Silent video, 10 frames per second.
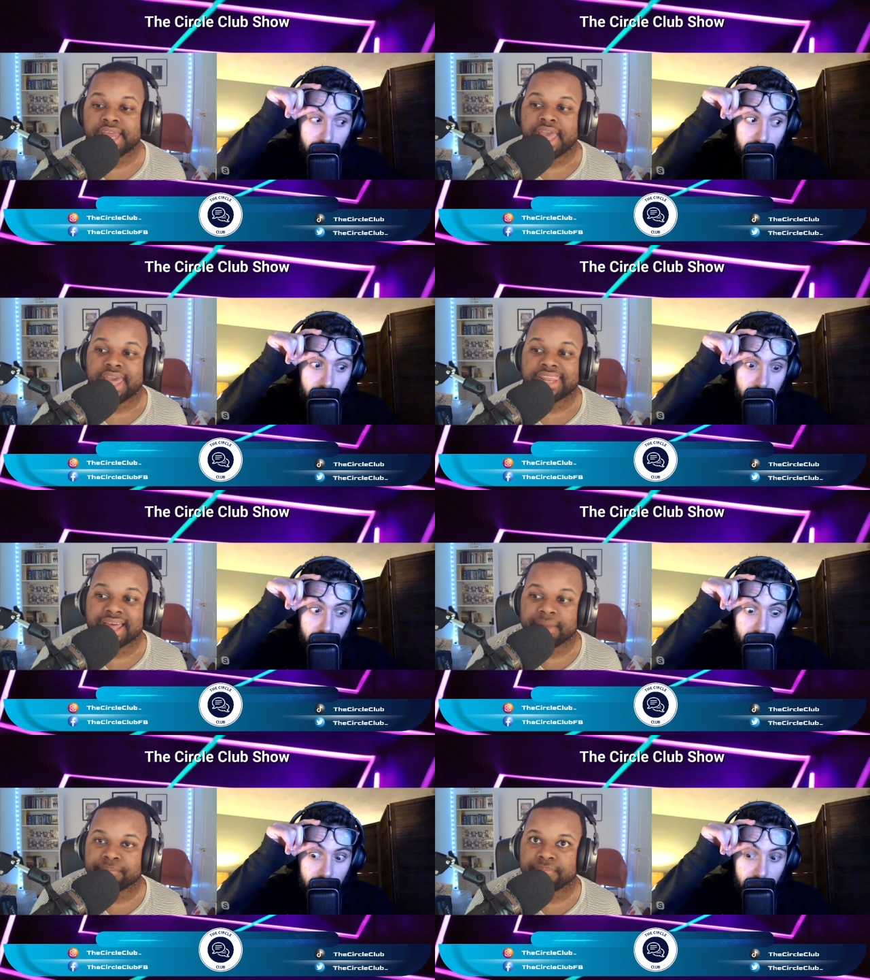Speaker 1: And
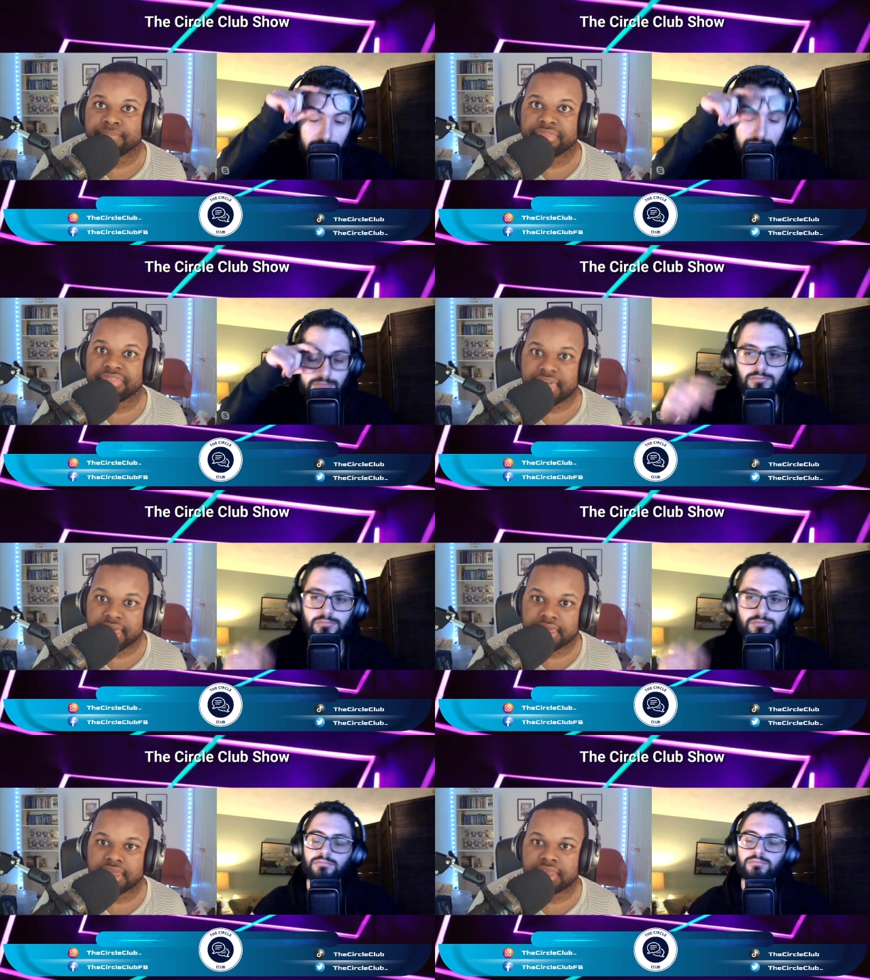I'm
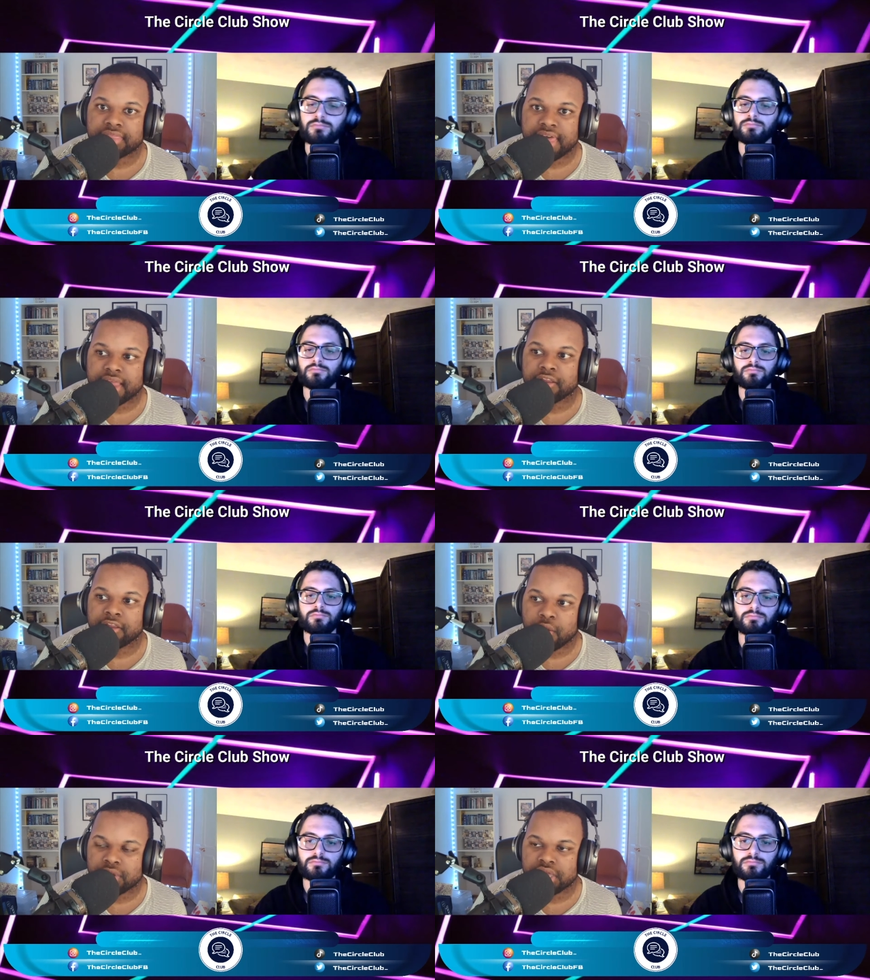thinking that
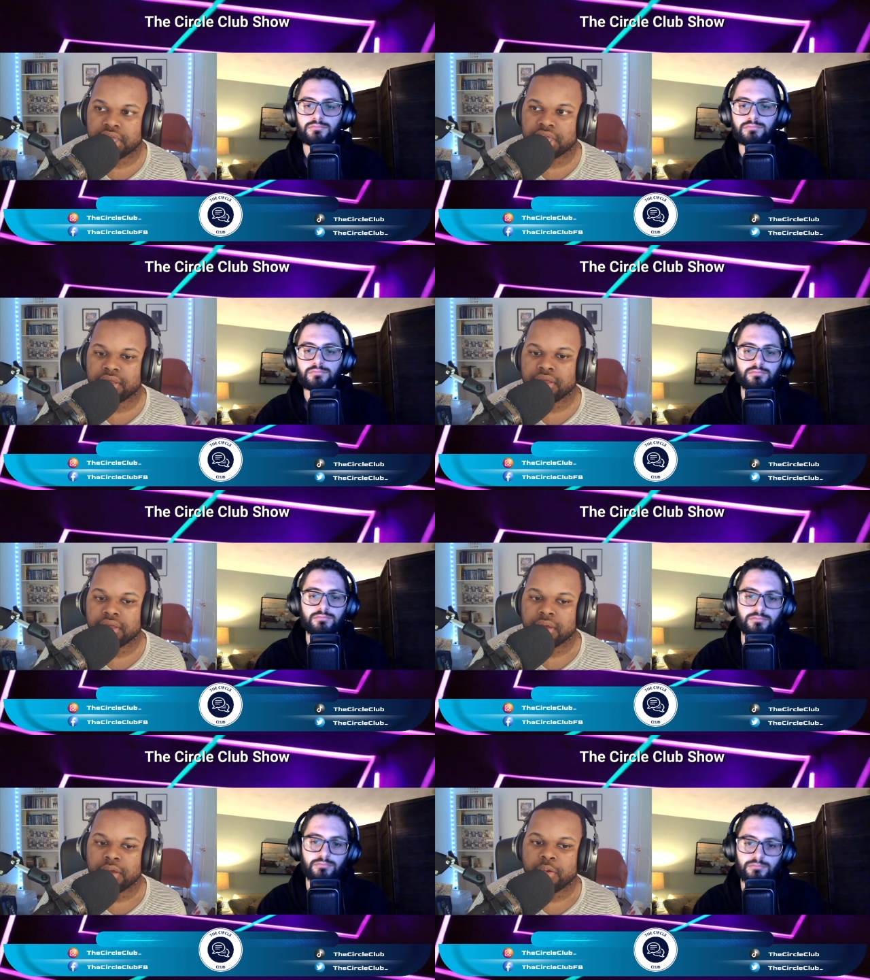Loki
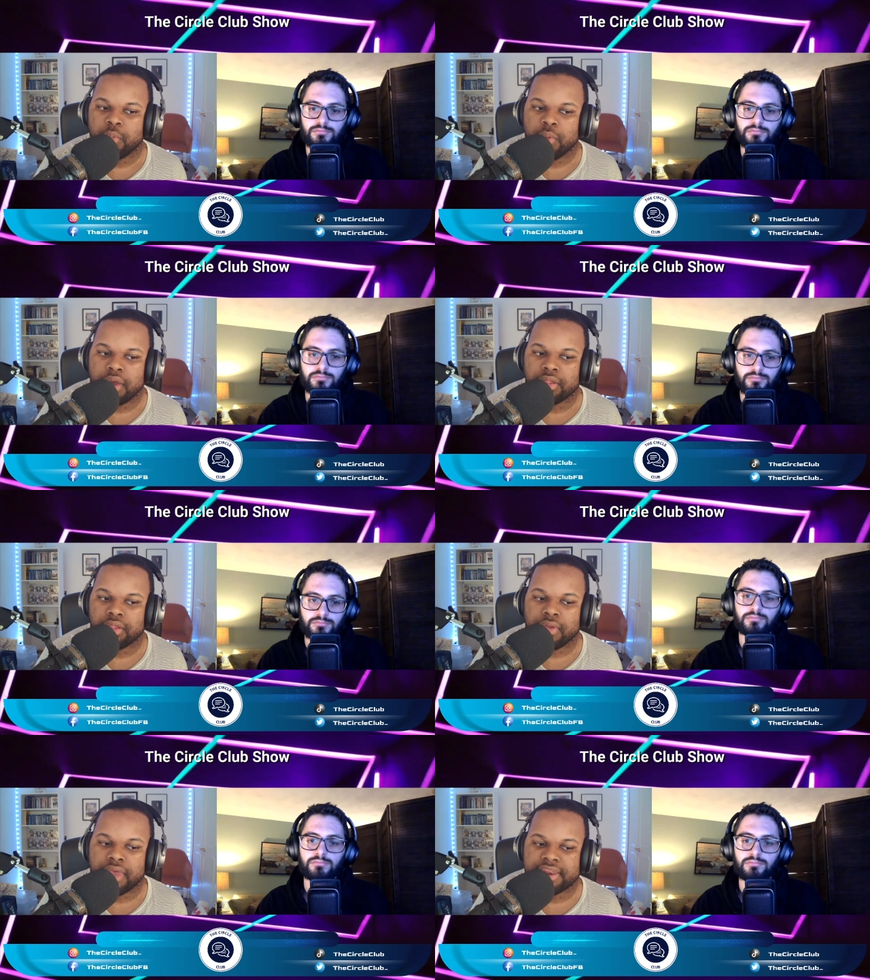
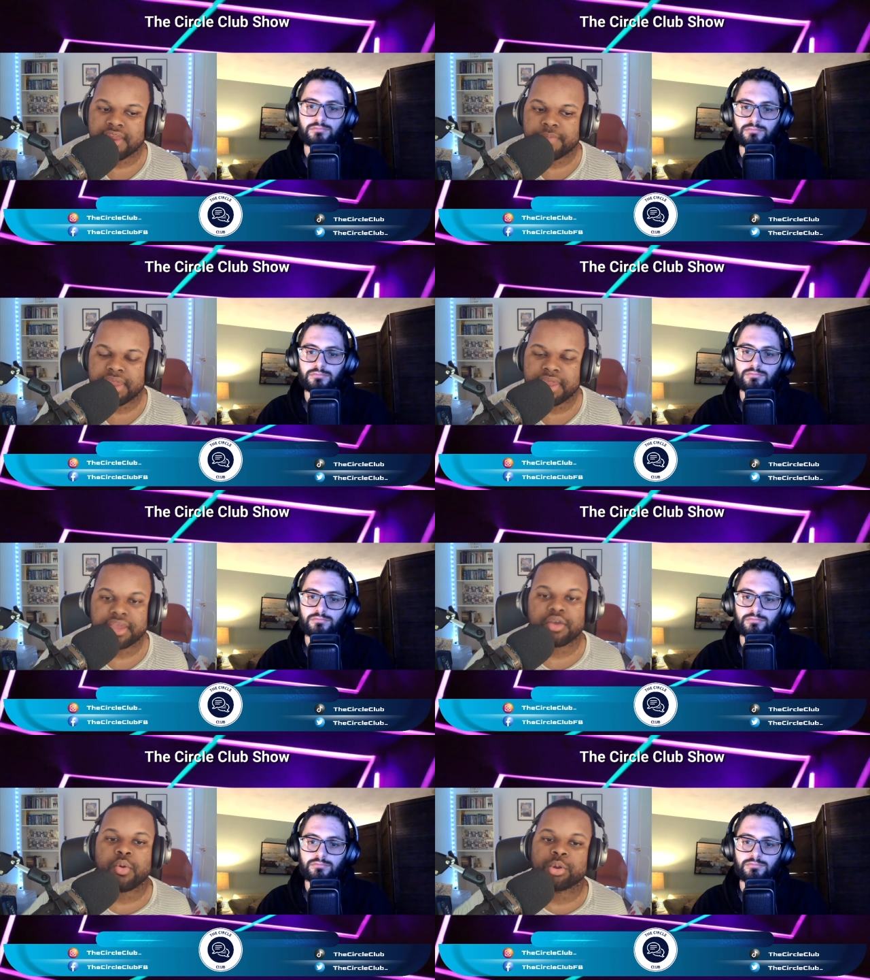will end up being,
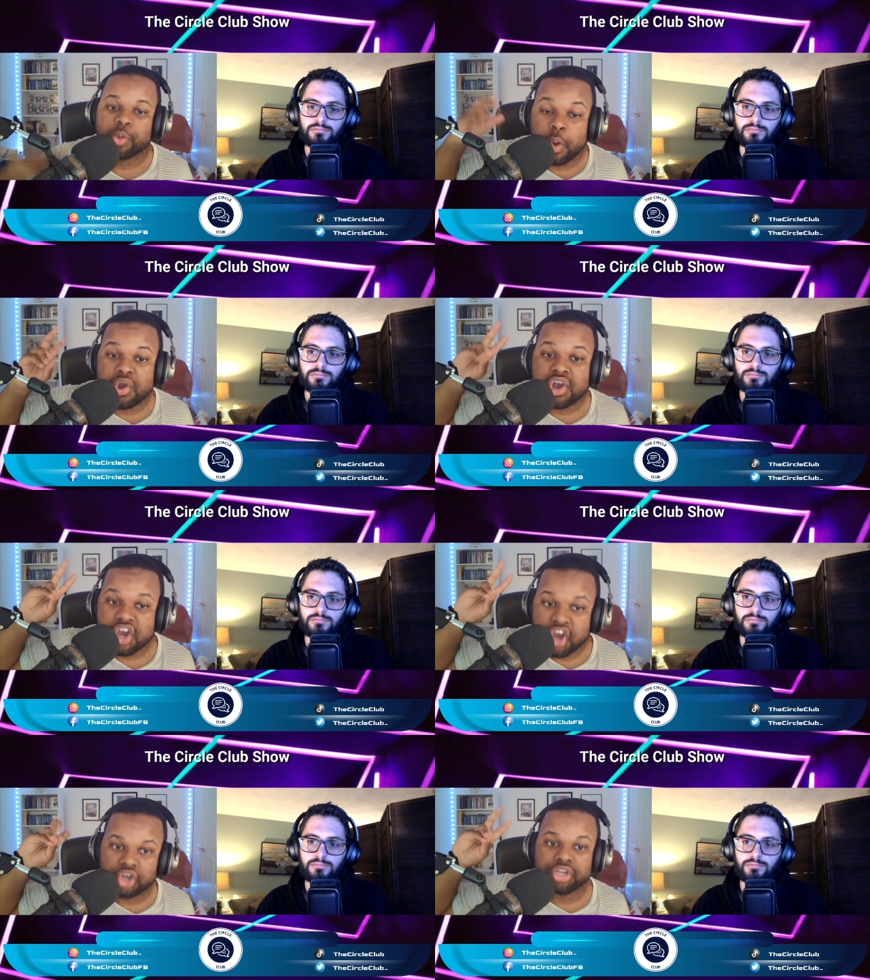quote unquote,
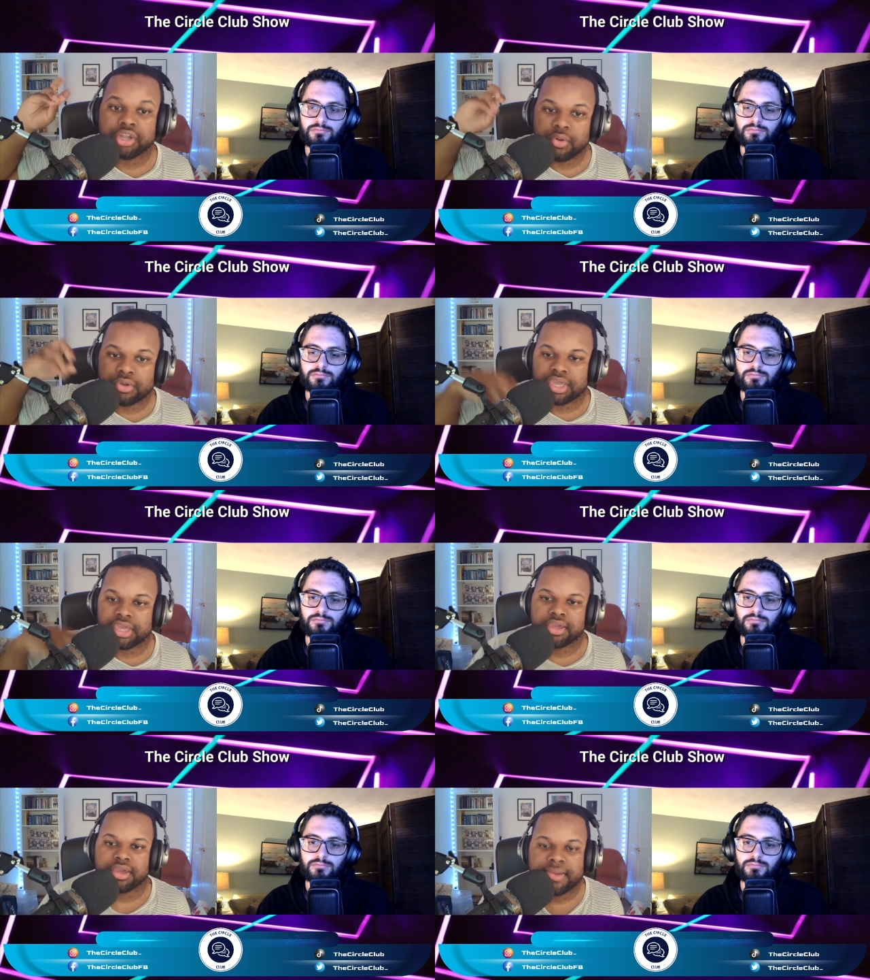good Loki.